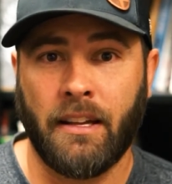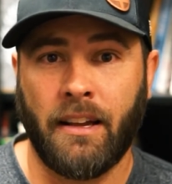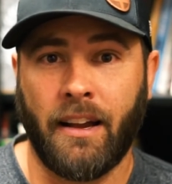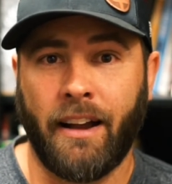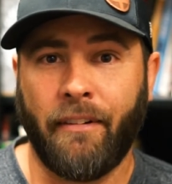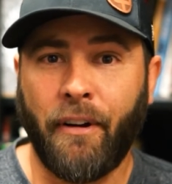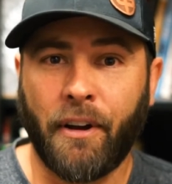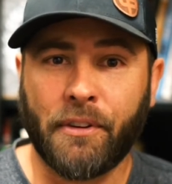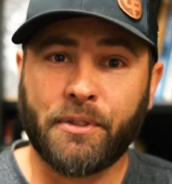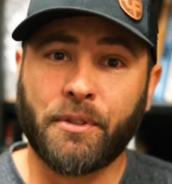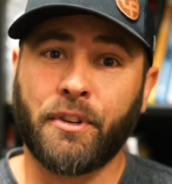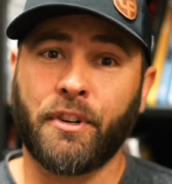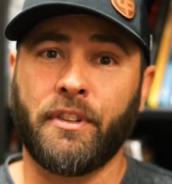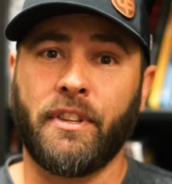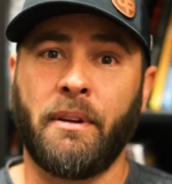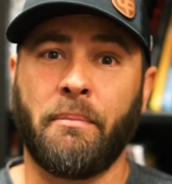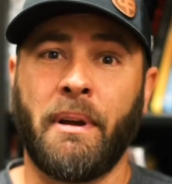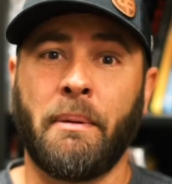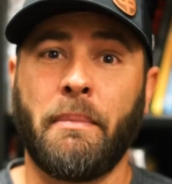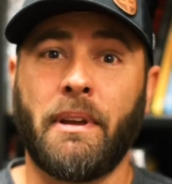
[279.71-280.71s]
I've also heard
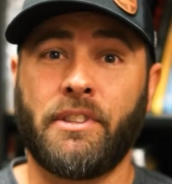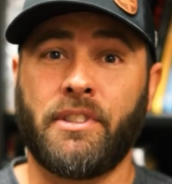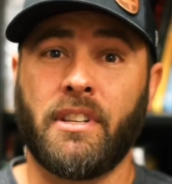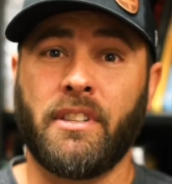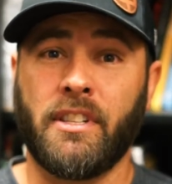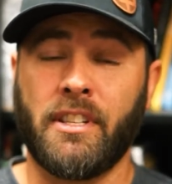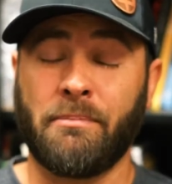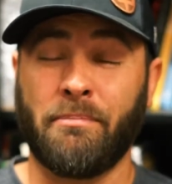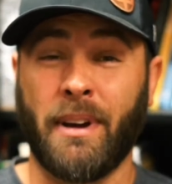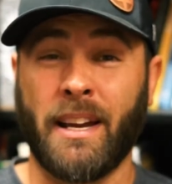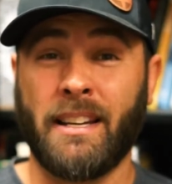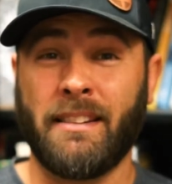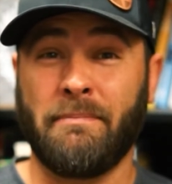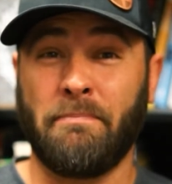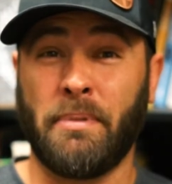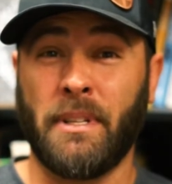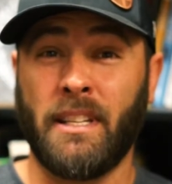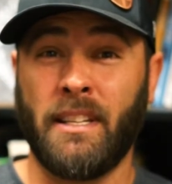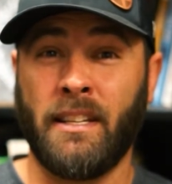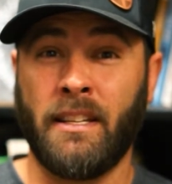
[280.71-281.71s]
that my messages might
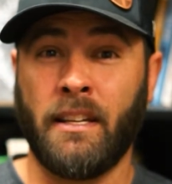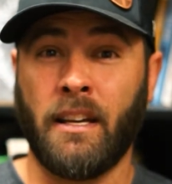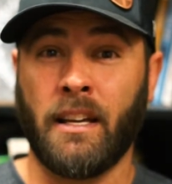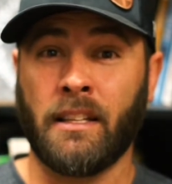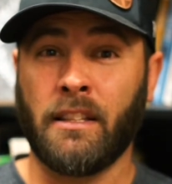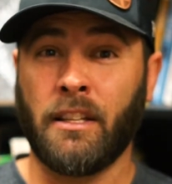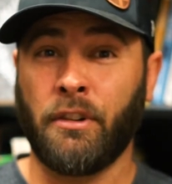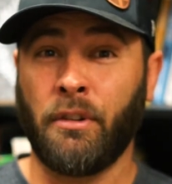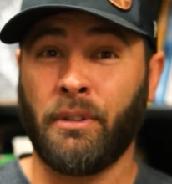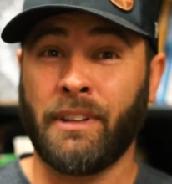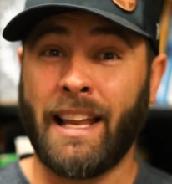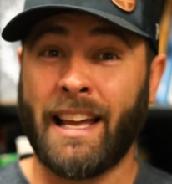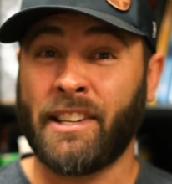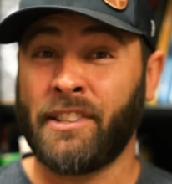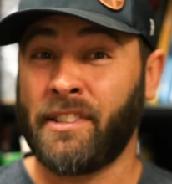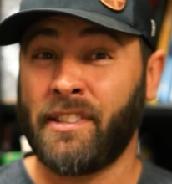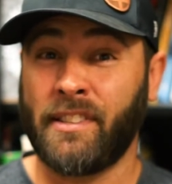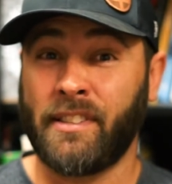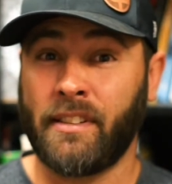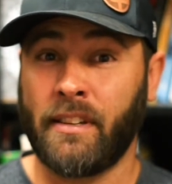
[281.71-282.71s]
be a little
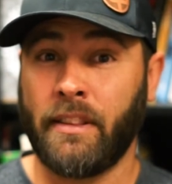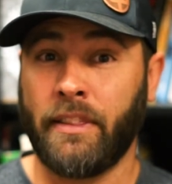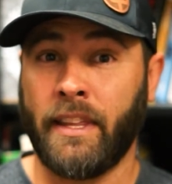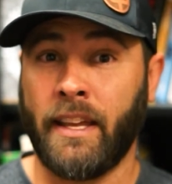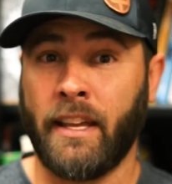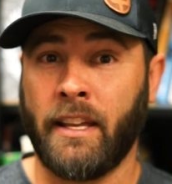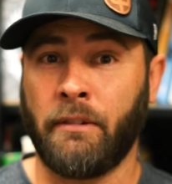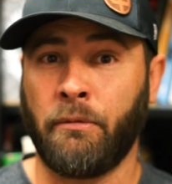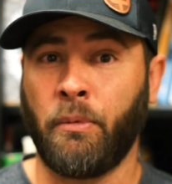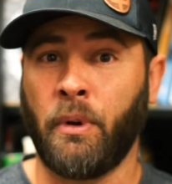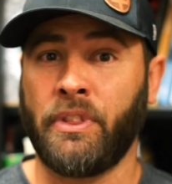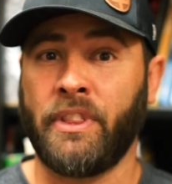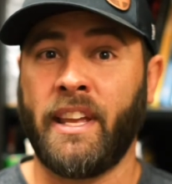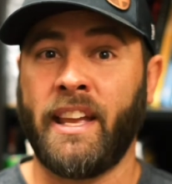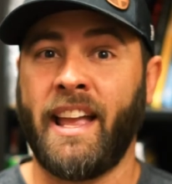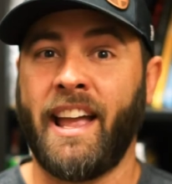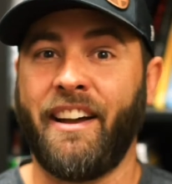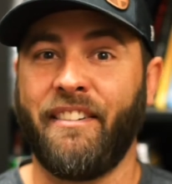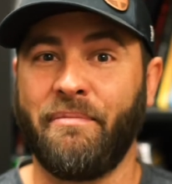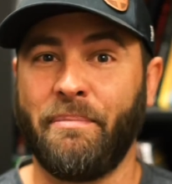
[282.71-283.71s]
less than what they
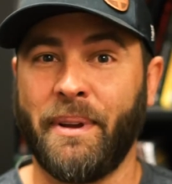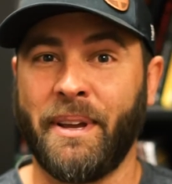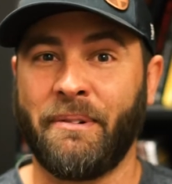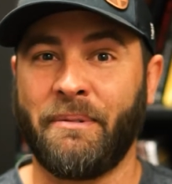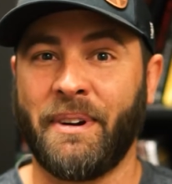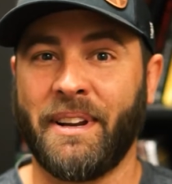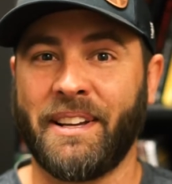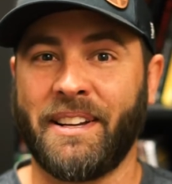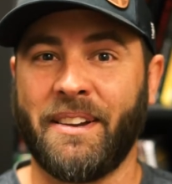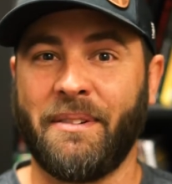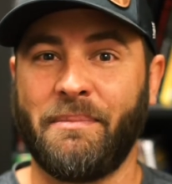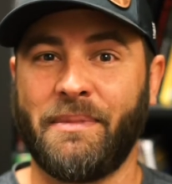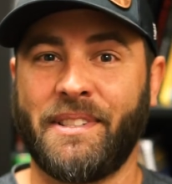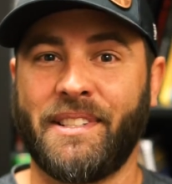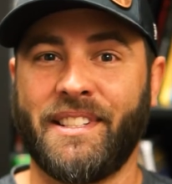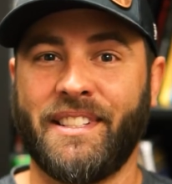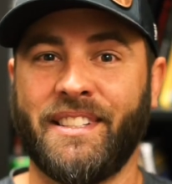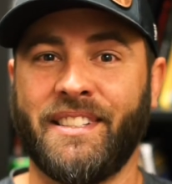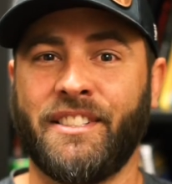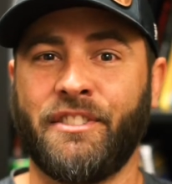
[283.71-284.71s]
have been when it comes
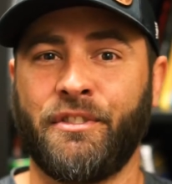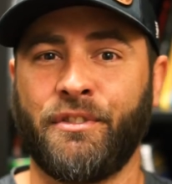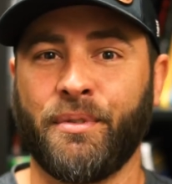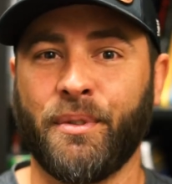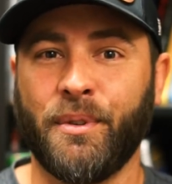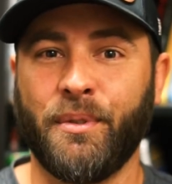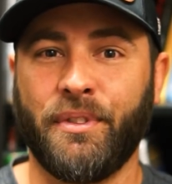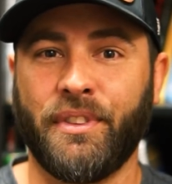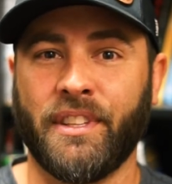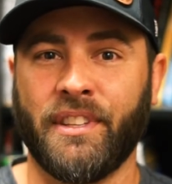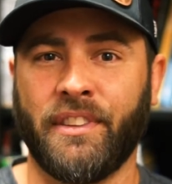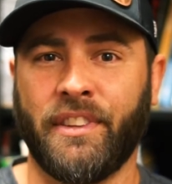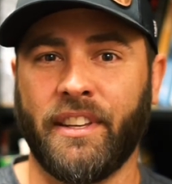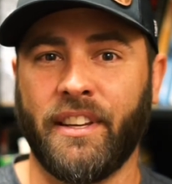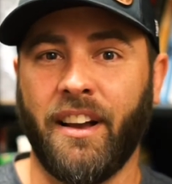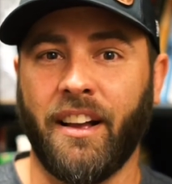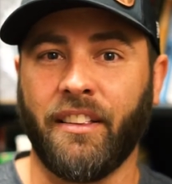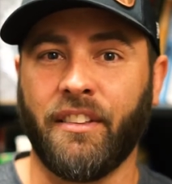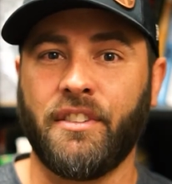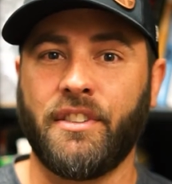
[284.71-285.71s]
to truth and
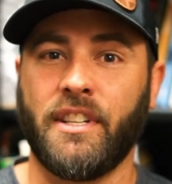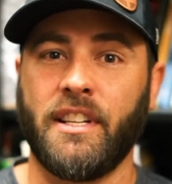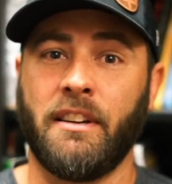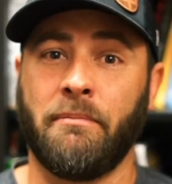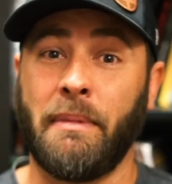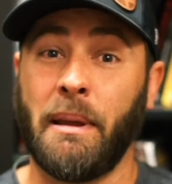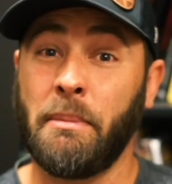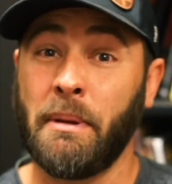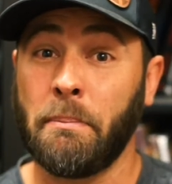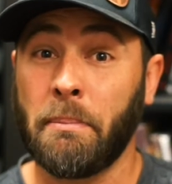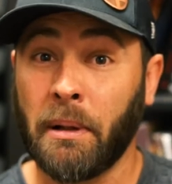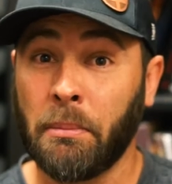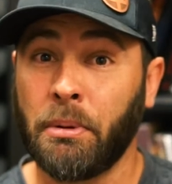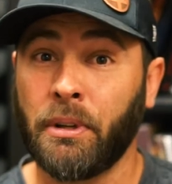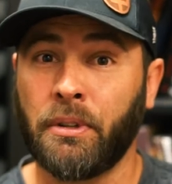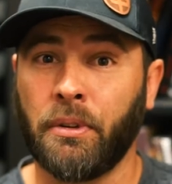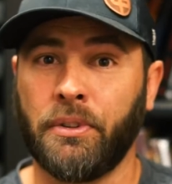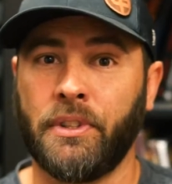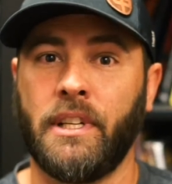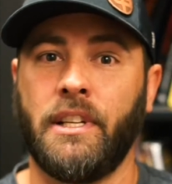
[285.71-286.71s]
theology and maybe
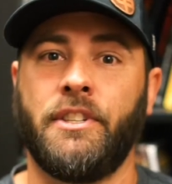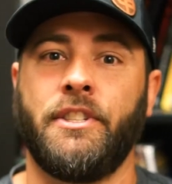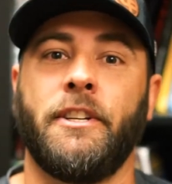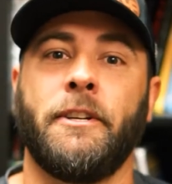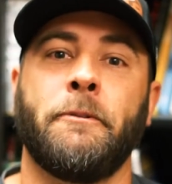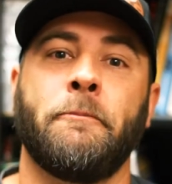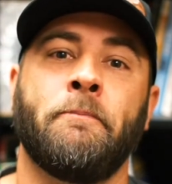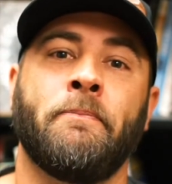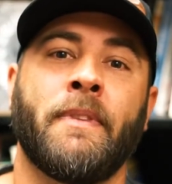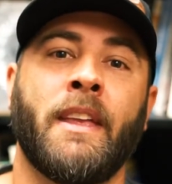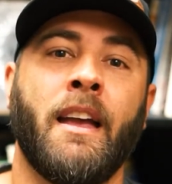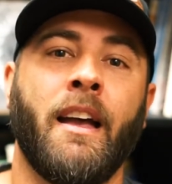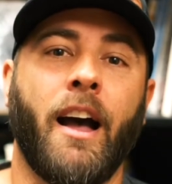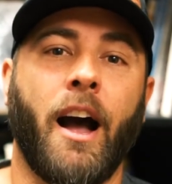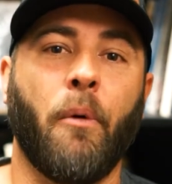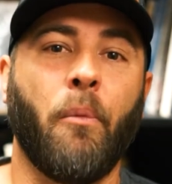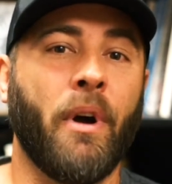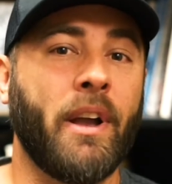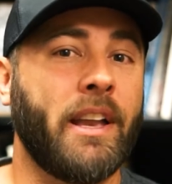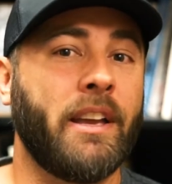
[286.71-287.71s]
biblical teaching.
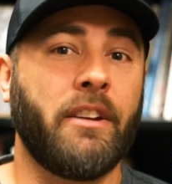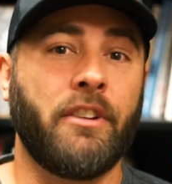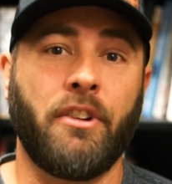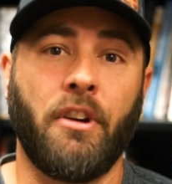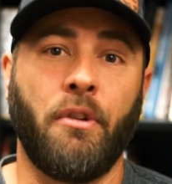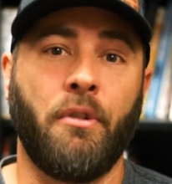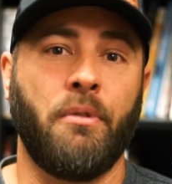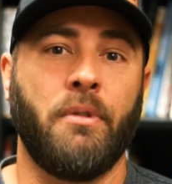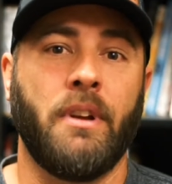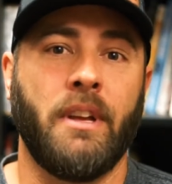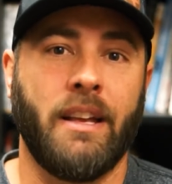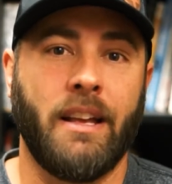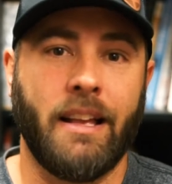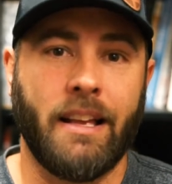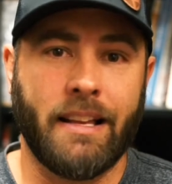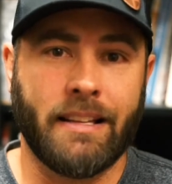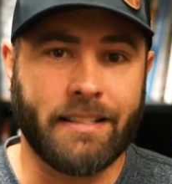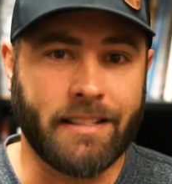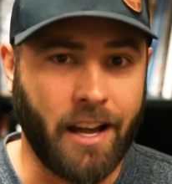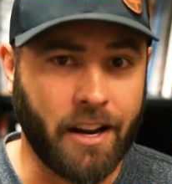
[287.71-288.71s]
I want you to know,
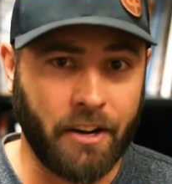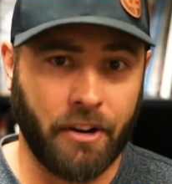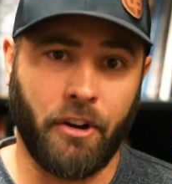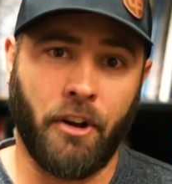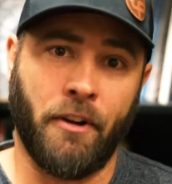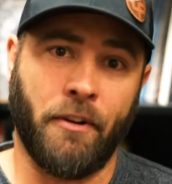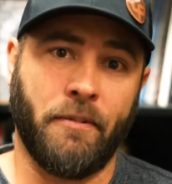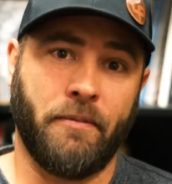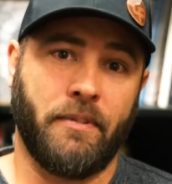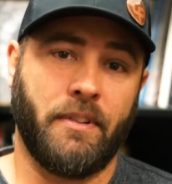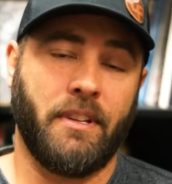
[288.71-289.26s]
not at all.